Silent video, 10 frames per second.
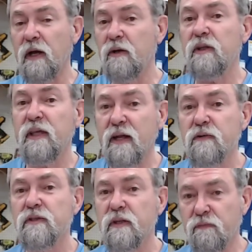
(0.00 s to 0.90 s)
only the
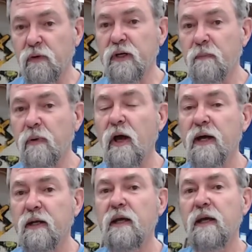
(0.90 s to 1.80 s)
entries that fully
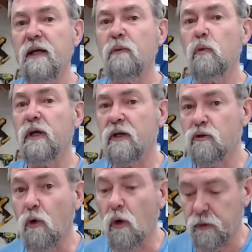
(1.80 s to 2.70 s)
complied will get
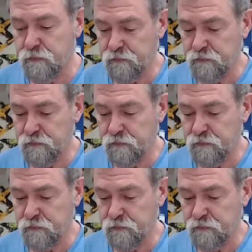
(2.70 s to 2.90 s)
drawn.